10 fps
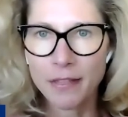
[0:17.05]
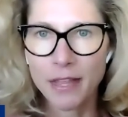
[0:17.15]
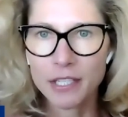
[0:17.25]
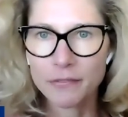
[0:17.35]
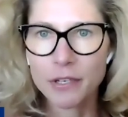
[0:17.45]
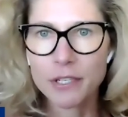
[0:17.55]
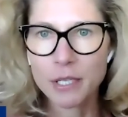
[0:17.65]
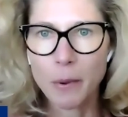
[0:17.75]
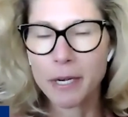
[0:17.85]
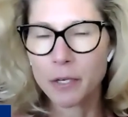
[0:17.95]
that diverse
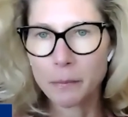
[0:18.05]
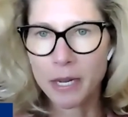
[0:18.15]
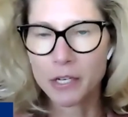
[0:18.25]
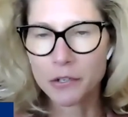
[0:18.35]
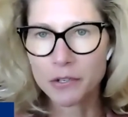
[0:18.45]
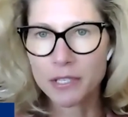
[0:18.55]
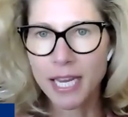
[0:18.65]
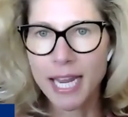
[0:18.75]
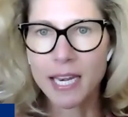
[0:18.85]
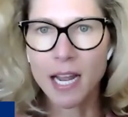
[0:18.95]
and women-owned managers
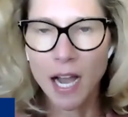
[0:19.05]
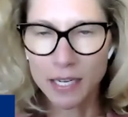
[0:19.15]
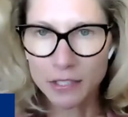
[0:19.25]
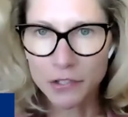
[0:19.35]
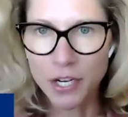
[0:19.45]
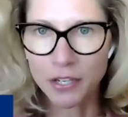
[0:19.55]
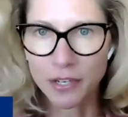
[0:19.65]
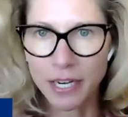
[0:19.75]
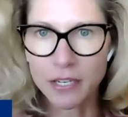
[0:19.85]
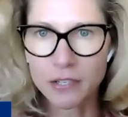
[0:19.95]
cannot
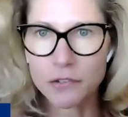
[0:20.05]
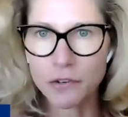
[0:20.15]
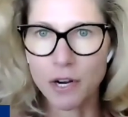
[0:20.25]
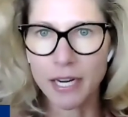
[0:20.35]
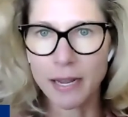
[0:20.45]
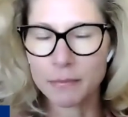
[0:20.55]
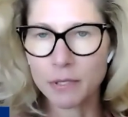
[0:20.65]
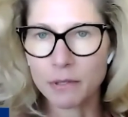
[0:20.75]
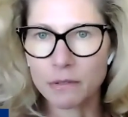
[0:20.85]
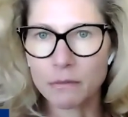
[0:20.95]
generate strong
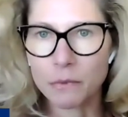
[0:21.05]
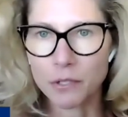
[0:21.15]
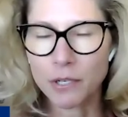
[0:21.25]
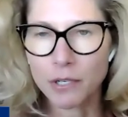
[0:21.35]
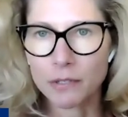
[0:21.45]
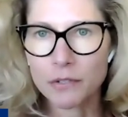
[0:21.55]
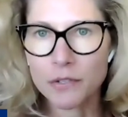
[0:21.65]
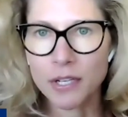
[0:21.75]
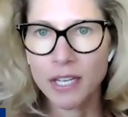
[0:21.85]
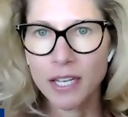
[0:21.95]
absolute
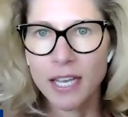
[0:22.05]
returns.